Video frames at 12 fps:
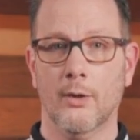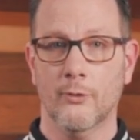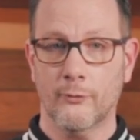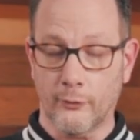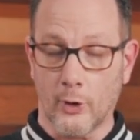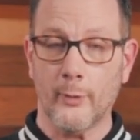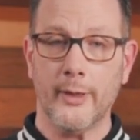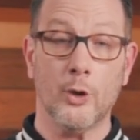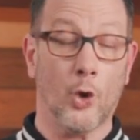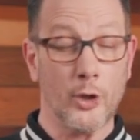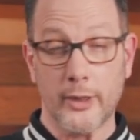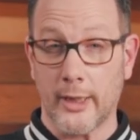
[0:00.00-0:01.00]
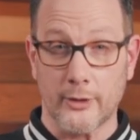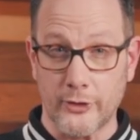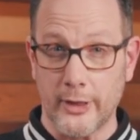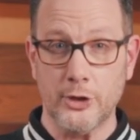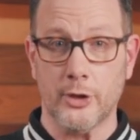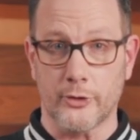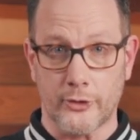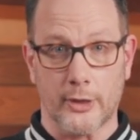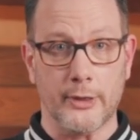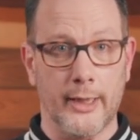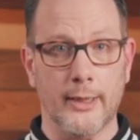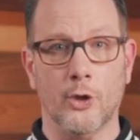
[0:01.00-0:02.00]
Following organizations
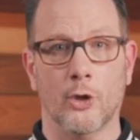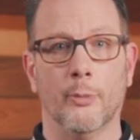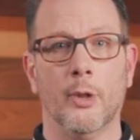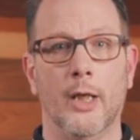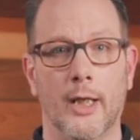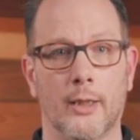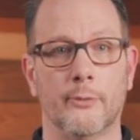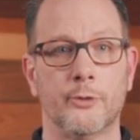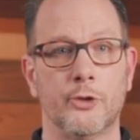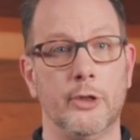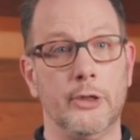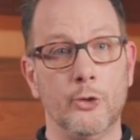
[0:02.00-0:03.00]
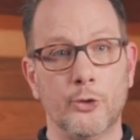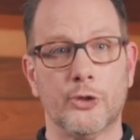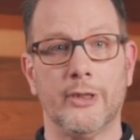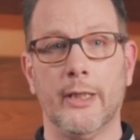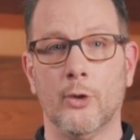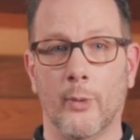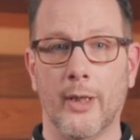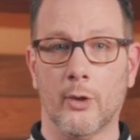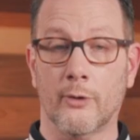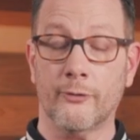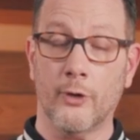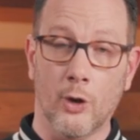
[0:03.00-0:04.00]
on GitHub helps you stay aware
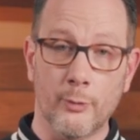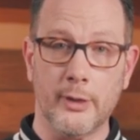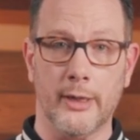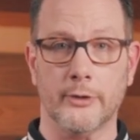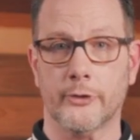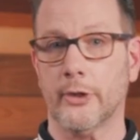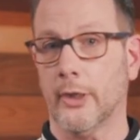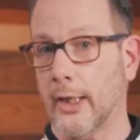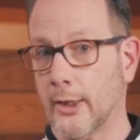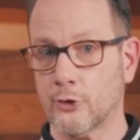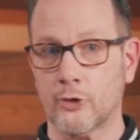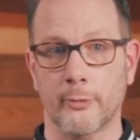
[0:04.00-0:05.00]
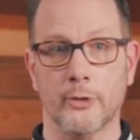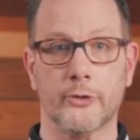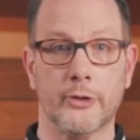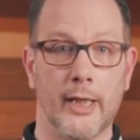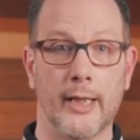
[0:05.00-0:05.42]
of updates, announcements,